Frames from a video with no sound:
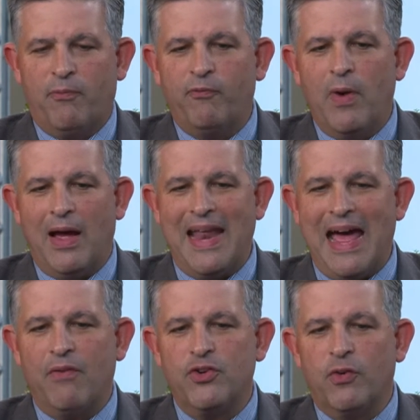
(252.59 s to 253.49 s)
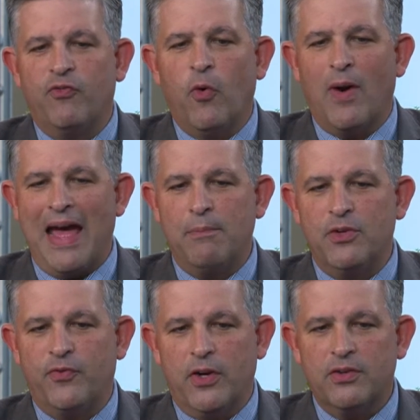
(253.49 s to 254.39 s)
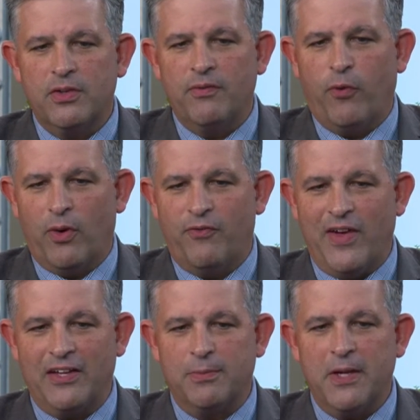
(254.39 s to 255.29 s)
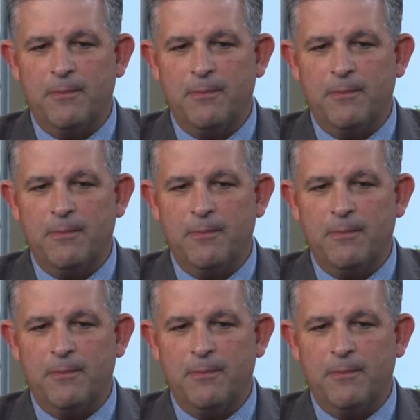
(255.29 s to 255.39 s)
an average of 4 atmospheres for effacement.